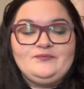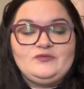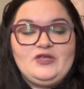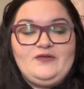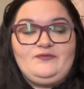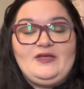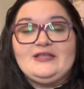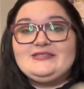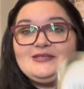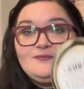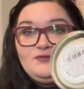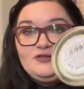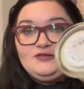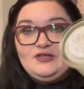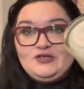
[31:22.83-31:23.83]
if that's
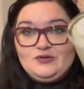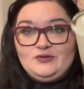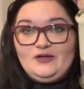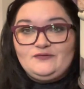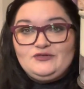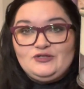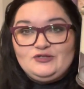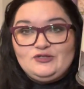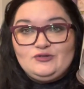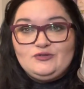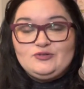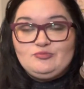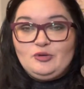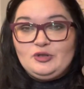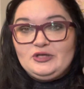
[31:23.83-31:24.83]
something that you love to do is
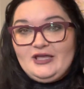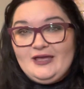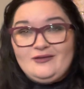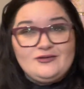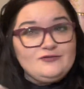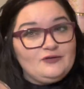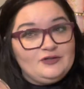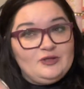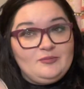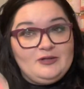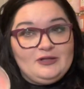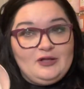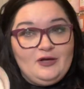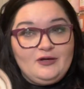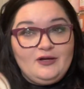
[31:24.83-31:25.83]
burn candles for a little bit
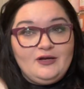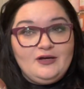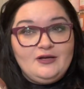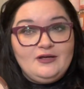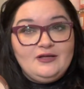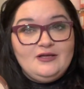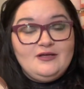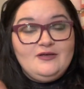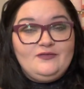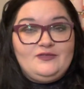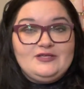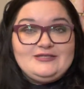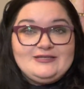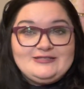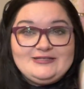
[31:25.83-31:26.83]
longer,
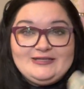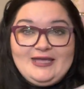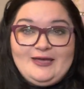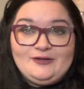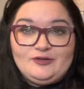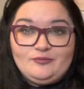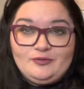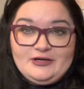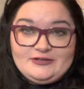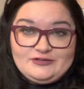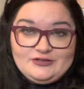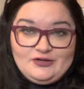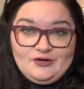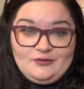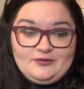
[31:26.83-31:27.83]
this is the candle brand to
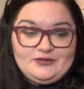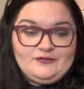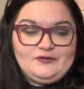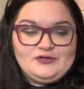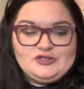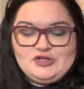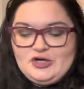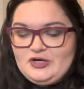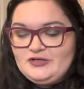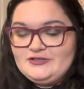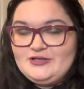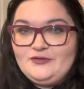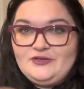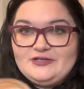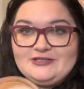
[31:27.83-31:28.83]
go with for sure.
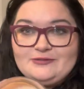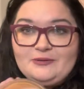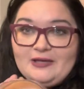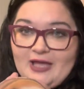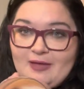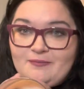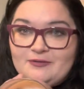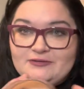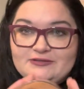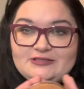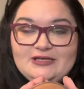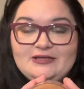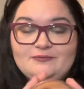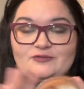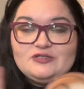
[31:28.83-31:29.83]
So this is what happened
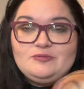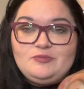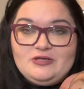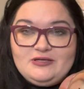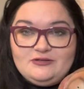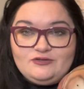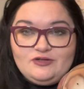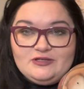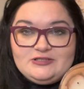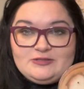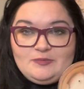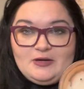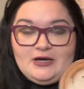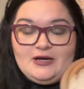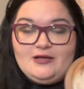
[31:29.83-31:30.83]
and I'm just being
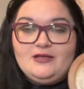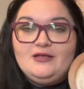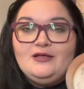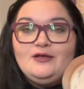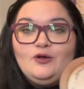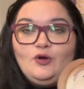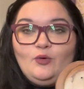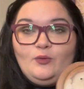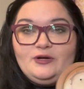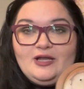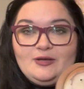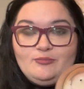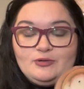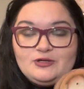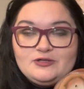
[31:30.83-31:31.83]
transparent. When I
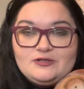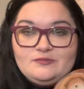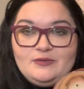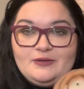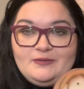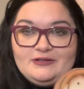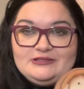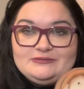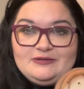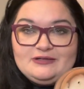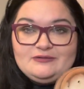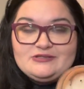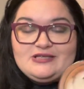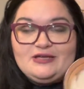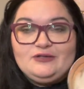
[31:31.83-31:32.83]
burned my Bath & Body
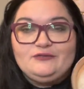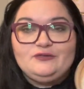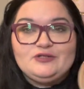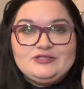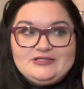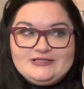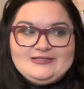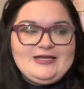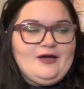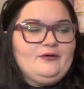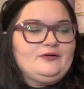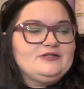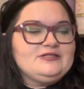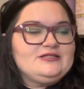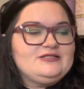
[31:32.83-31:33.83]
Works candle for six
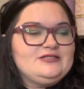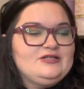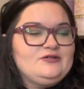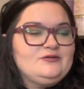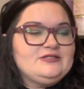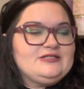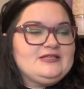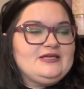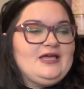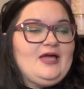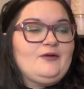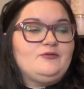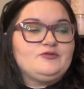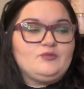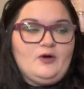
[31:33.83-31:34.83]
hours continuously, I
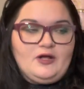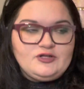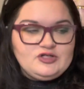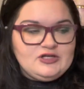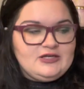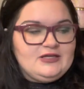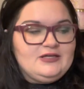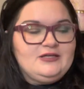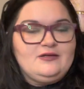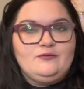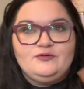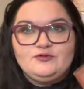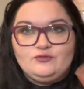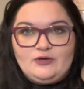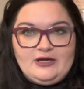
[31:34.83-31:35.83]
was watching it. It
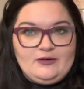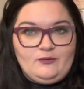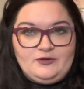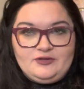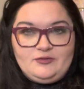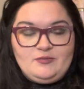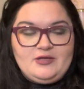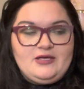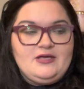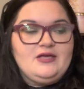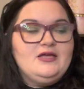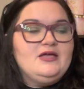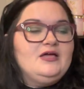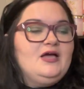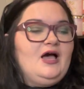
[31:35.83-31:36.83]
was right with me.
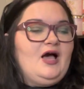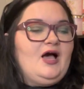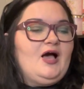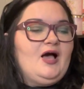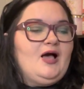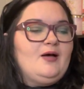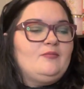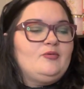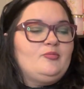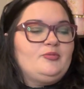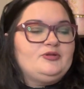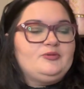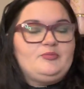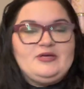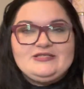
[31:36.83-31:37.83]
Um,
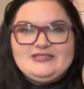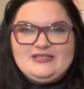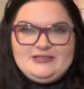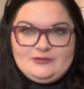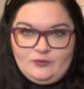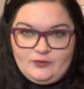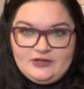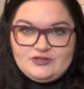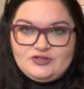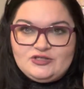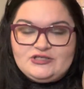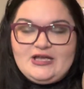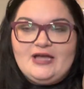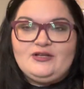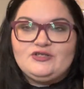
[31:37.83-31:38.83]
but basically the wicks just
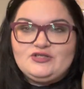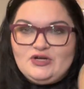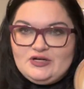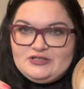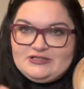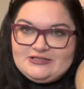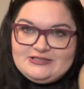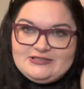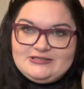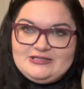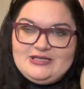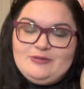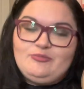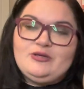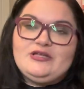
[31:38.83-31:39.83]
kind of started to
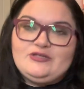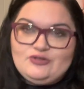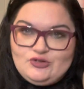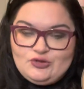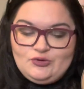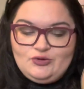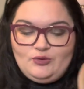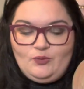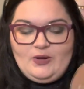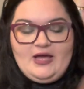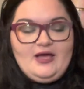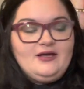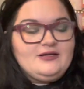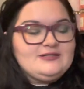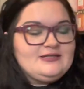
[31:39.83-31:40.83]
seep into the
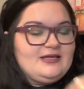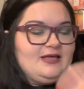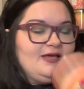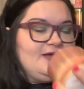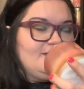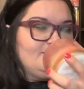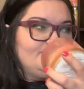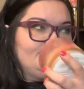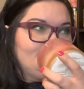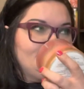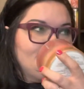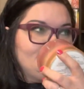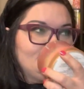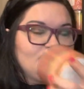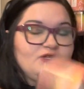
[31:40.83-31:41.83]
wax and
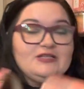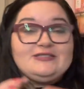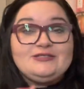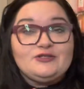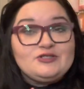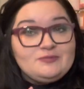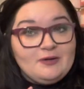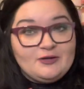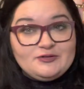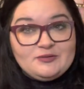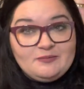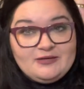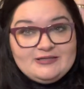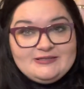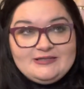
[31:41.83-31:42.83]
it still smells
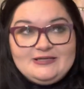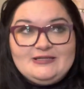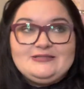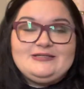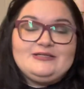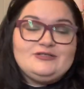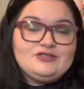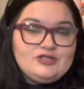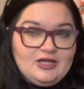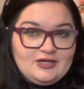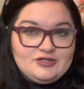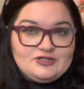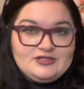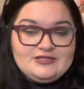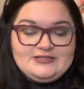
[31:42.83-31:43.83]
amazing. It didn't
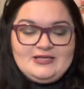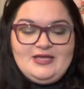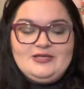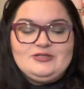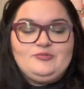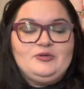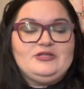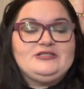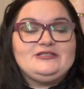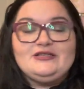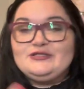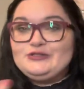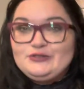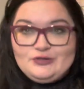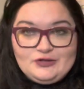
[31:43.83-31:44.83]
change the scent, but it
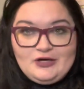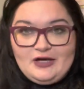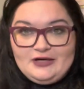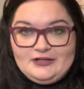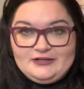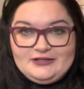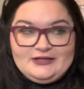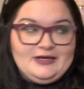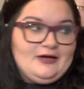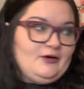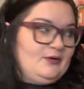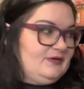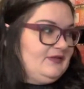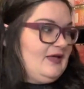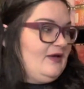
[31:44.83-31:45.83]
does look ugly now,
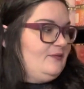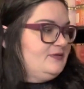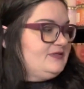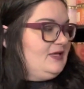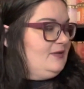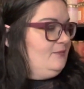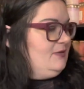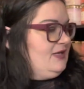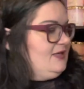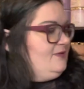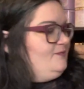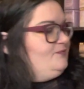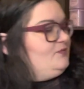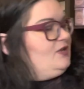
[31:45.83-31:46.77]
and that was on me.